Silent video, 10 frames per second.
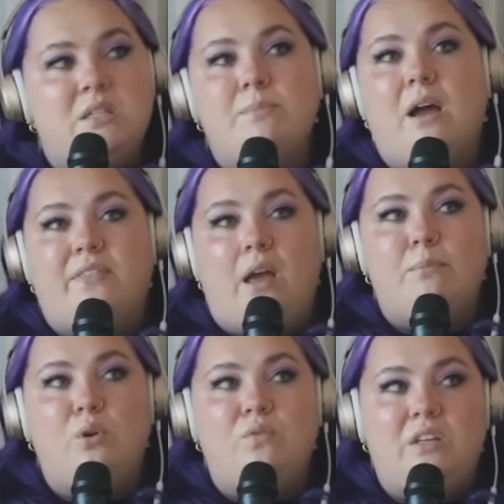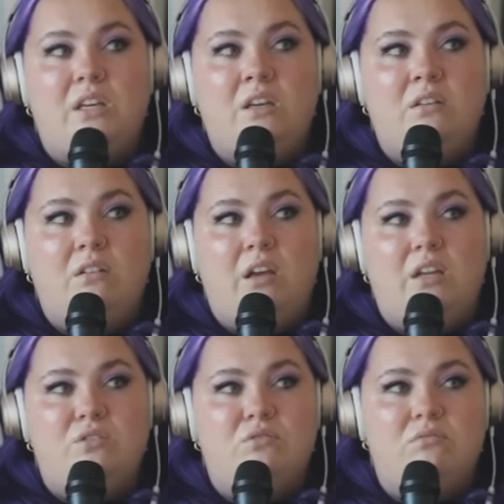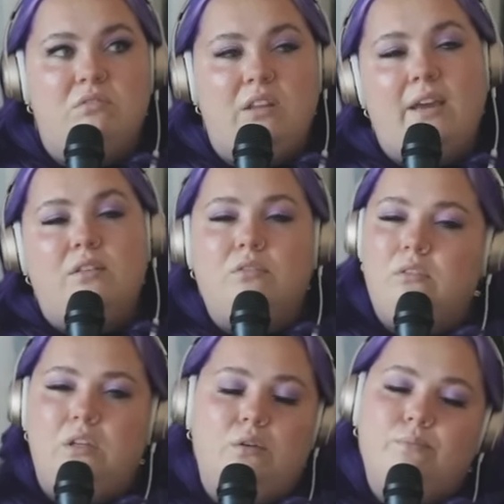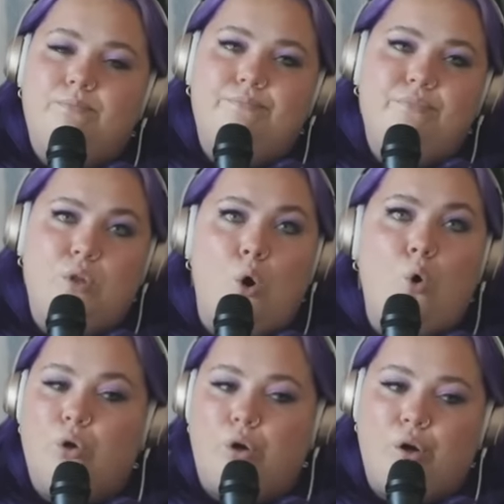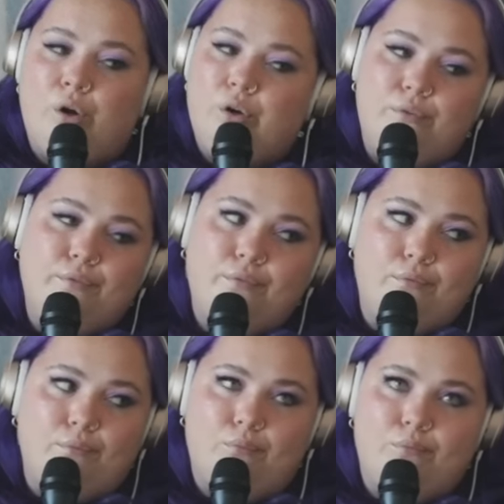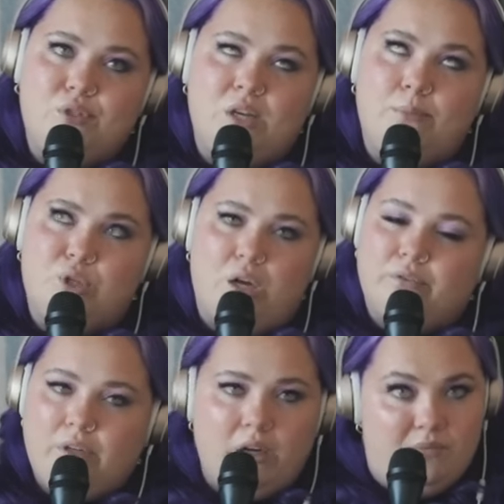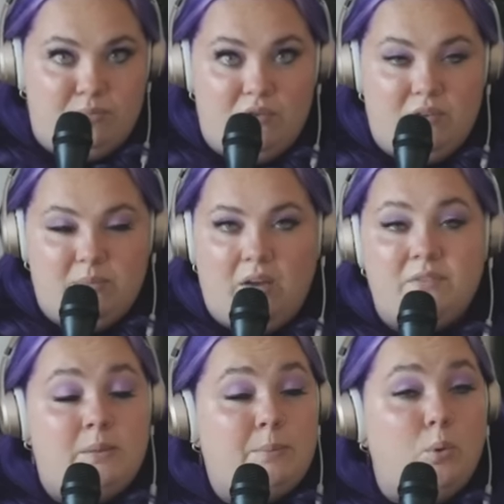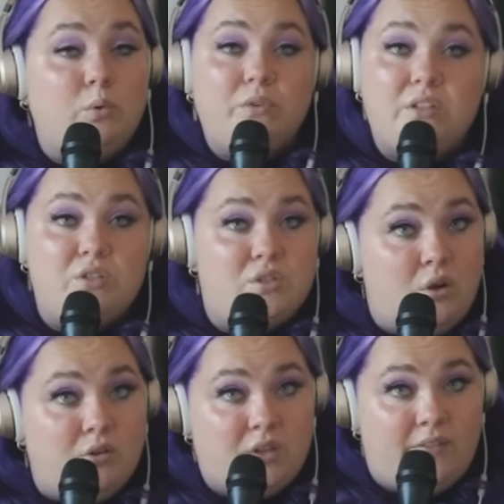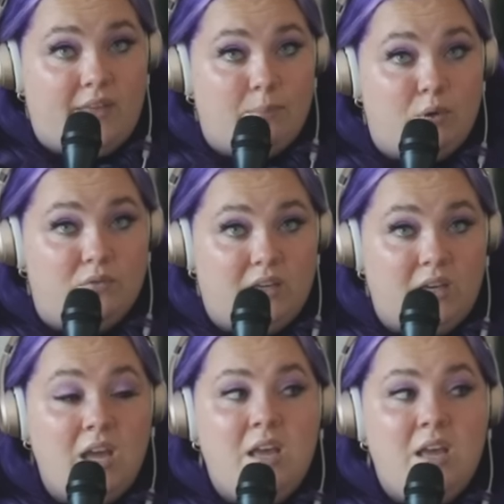about that movie in like, you know, the horror subgenre of movie buffs. People were really stoked on that movie.